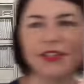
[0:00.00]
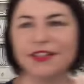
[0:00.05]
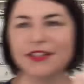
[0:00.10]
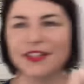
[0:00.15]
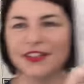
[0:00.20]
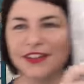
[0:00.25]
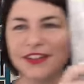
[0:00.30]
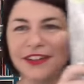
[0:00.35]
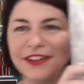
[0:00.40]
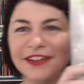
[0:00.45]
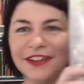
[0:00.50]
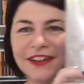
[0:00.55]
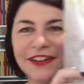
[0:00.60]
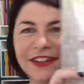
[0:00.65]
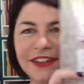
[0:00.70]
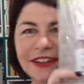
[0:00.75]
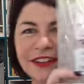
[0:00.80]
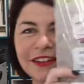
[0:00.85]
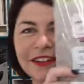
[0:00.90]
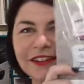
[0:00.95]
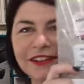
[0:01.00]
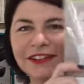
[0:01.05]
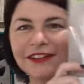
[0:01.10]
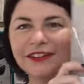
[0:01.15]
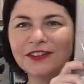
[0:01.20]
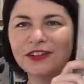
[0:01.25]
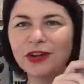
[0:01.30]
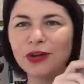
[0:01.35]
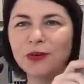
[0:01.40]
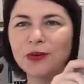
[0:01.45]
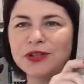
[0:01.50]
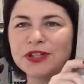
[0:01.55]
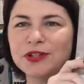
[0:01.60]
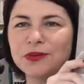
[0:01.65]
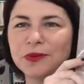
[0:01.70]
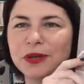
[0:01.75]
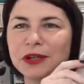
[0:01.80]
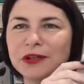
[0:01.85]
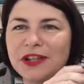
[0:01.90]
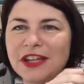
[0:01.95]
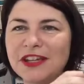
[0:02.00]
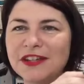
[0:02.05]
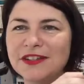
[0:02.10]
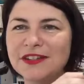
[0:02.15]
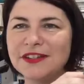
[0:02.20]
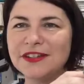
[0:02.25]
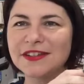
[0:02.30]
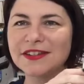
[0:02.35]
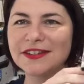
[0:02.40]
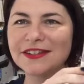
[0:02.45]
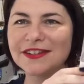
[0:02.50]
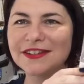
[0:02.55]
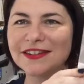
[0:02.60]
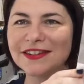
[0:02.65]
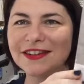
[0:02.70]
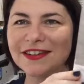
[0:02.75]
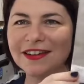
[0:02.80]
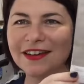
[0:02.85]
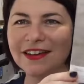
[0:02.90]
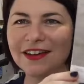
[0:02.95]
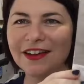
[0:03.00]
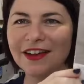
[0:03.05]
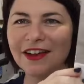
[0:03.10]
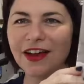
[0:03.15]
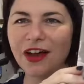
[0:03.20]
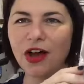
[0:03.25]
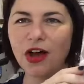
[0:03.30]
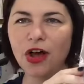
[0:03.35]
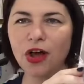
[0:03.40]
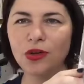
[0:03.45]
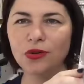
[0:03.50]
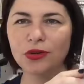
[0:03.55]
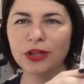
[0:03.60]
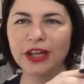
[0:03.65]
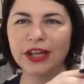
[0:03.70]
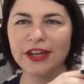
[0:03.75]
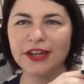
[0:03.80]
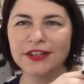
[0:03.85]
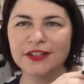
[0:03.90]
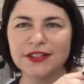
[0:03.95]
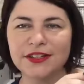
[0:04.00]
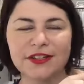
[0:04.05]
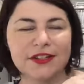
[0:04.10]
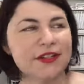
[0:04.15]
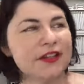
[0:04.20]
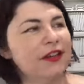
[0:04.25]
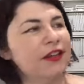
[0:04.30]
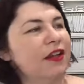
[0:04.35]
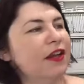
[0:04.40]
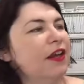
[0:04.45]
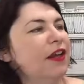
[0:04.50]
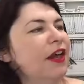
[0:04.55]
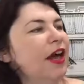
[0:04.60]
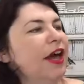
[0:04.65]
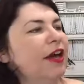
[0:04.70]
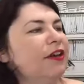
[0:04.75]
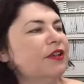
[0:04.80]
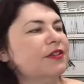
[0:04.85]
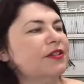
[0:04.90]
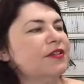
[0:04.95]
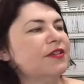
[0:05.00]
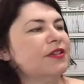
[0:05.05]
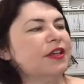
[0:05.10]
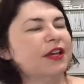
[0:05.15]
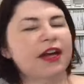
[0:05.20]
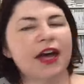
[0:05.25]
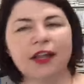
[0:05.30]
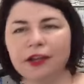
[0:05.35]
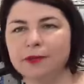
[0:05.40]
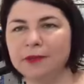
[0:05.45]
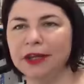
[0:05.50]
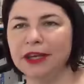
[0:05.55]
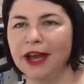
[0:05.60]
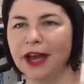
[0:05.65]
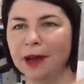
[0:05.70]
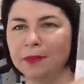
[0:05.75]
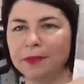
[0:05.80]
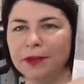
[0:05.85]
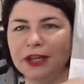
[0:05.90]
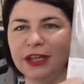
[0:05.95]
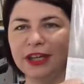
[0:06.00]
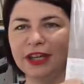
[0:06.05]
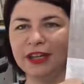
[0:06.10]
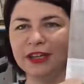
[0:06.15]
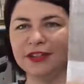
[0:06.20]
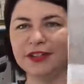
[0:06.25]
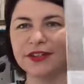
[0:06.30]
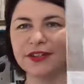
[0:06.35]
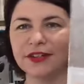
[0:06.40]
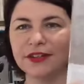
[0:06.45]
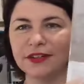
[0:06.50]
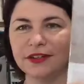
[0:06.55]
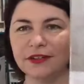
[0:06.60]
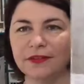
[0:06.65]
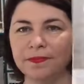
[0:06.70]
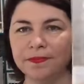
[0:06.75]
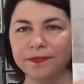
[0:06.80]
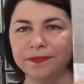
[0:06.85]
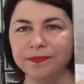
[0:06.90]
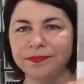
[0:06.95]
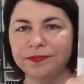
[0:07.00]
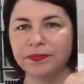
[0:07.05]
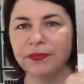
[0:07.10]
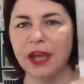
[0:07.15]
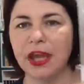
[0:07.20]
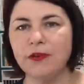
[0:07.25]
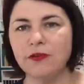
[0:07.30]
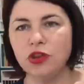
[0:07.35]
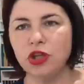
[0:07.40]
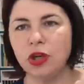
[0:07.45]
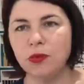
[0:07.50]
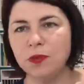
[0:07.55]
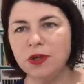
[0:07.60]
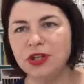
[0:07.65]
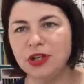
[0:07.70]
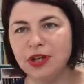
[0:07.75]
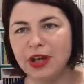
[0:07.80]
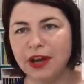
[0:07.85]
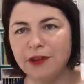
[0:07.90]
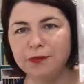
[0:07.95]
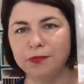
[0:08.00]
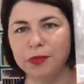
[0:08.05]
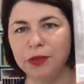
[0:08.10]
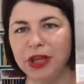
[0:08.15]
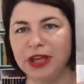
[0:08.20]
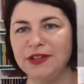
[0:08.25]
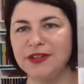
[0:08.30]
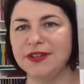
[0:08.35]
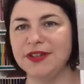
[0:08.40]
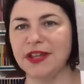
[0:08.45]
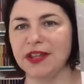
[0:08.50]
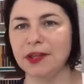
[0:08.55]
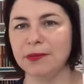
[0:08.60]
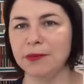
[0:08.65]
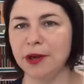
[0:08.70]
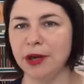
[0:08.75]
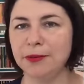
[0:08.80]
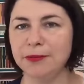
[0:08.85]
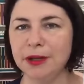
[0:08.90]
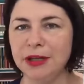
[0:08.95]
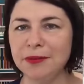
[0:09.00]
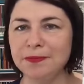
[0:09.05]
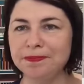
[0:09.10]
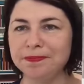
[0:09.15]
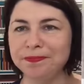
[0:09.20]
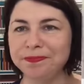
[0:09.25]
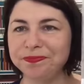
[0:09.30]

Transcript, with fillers: dun, Who wants to win this? A whole kit and it's the Colour Me Happy kit. Even though we don't have blends at the moment,